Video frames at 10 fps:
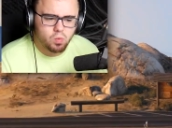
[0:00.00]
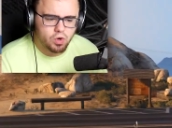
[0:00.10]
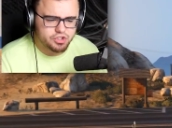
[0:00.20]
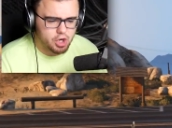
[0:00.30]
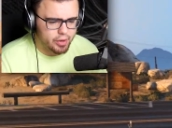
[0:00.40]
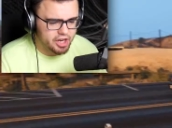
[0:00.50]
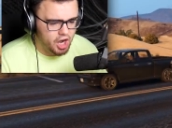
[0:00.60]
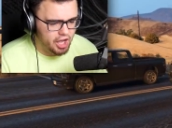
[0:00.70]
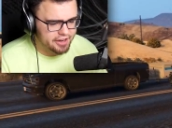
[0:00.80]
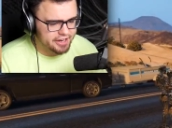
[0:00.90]
What is going
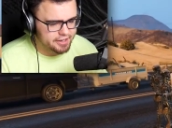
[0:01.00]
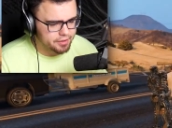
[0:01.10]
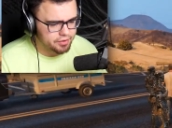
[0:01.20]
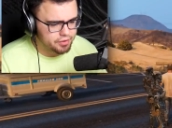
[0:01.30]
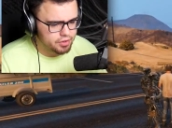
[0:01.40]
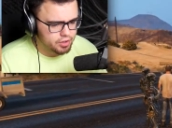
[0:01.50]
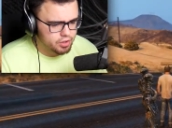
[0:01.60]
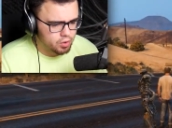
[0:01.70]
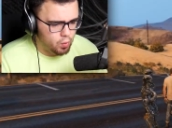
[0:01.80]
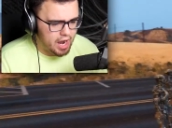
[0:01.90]
on here?
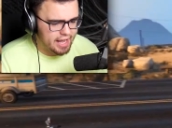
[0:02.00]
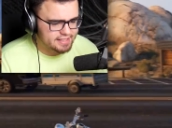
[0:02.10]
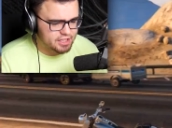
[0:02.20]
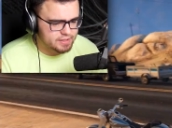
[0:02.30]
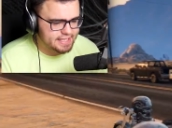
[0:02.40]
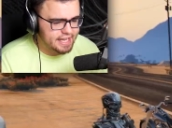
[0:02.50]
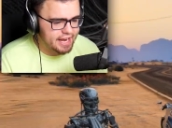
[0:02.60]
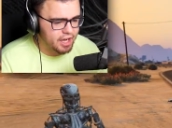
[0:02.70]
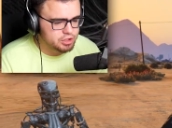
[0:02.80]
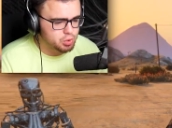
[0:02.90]
Why is there
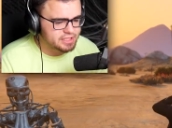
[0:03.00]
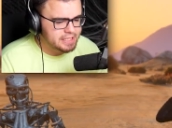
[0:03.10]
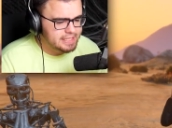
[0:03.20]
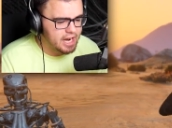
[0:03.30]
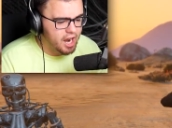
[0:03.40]
T-800